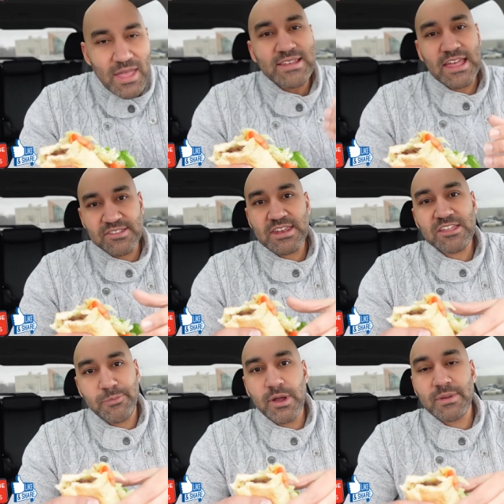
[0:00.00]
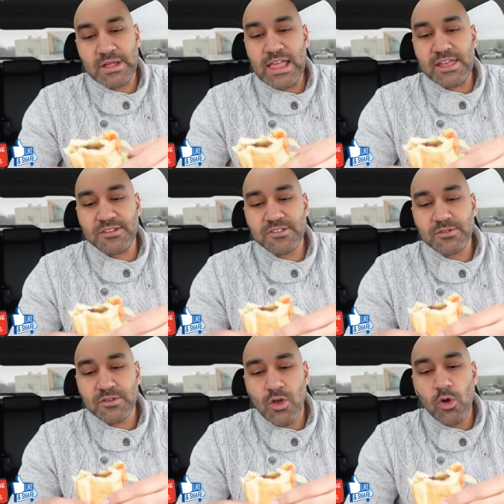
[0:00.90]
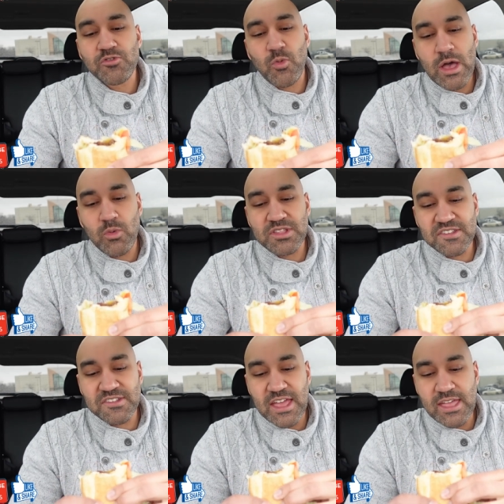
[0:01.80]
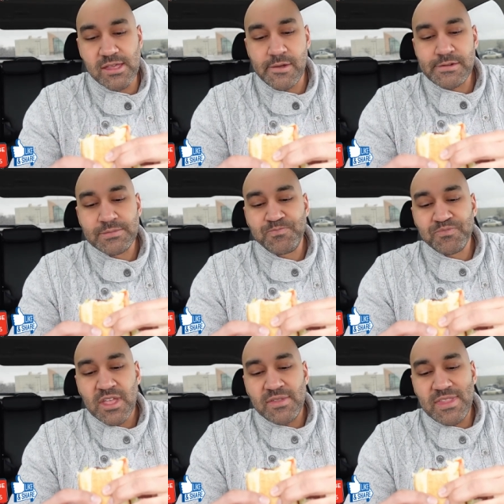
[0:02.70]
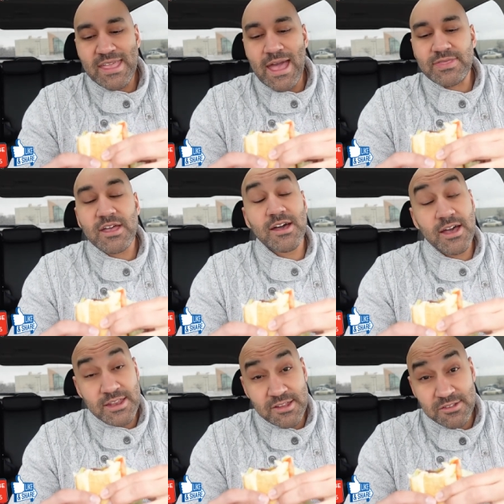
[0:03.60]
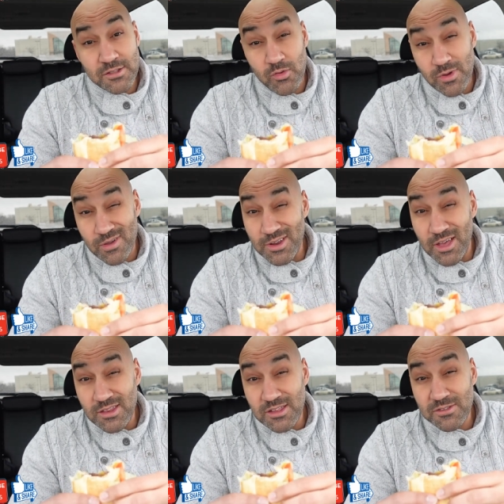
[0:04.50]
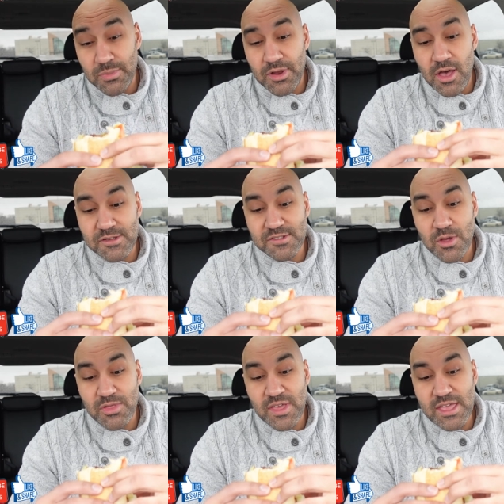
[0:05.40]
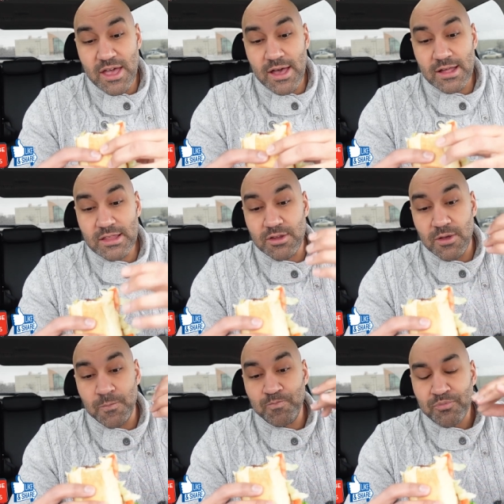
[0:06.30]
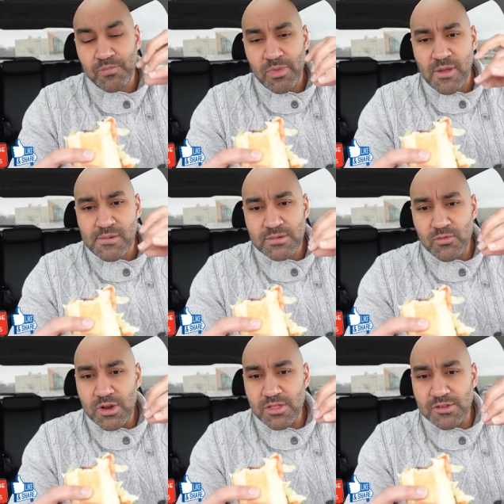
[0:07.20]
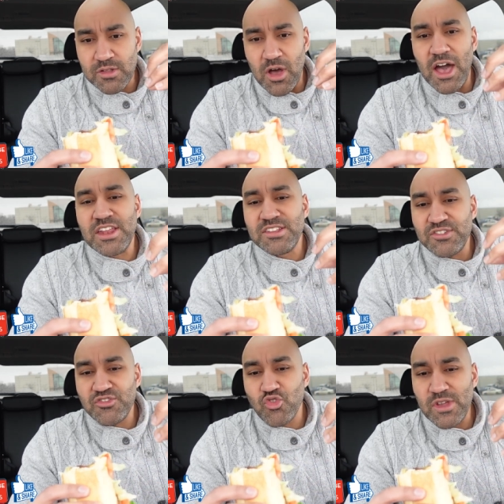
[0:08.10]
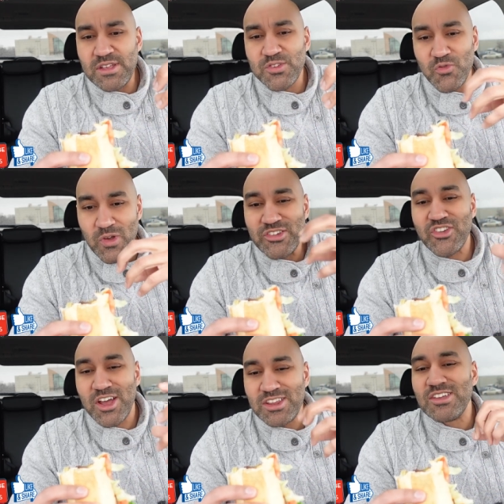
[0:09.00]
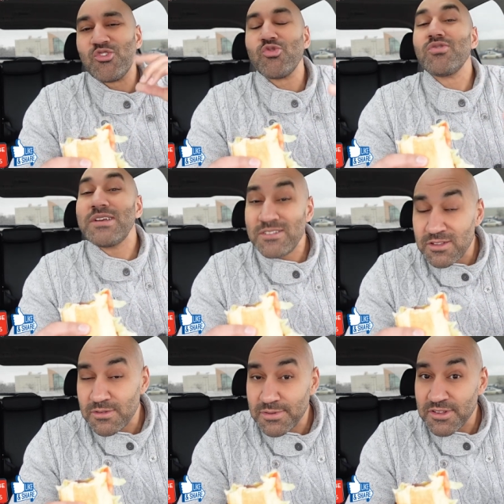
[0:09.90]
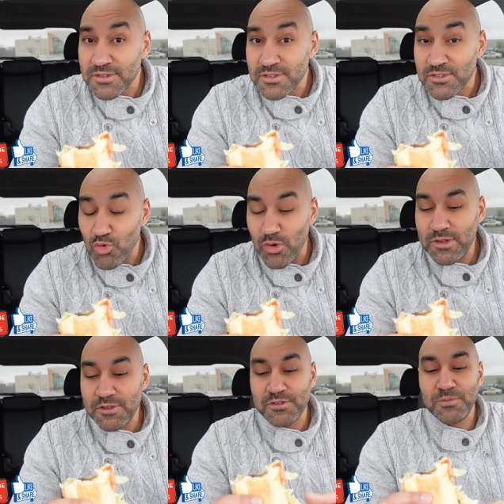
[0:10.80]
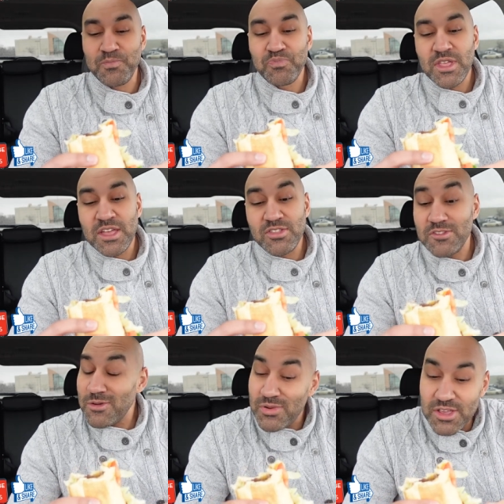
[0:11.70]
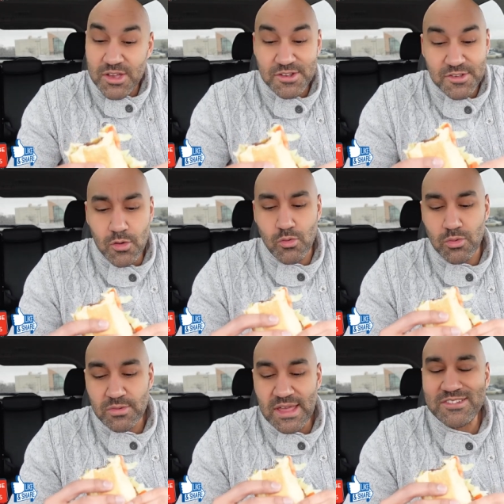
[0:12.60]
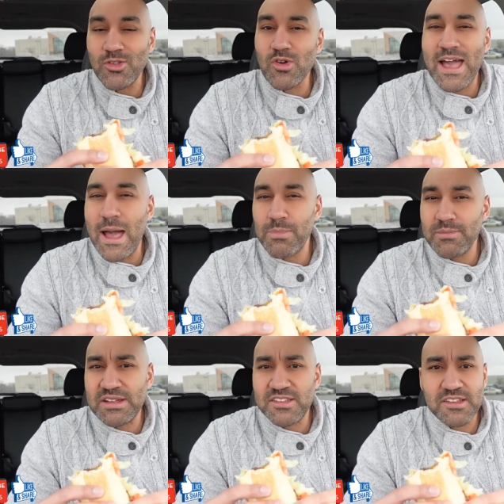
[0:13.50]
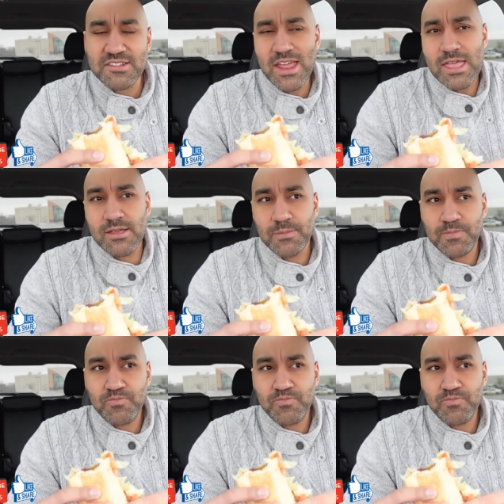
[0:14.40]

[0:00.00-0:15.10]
That's a nice bourbon glaze. Goes well with the steak. They got the onions, the grilled onions, but also the uh, little, what are those little onion strings? French onion crisps, crisps. Those are pretty good too. Nice little compliment to the steak.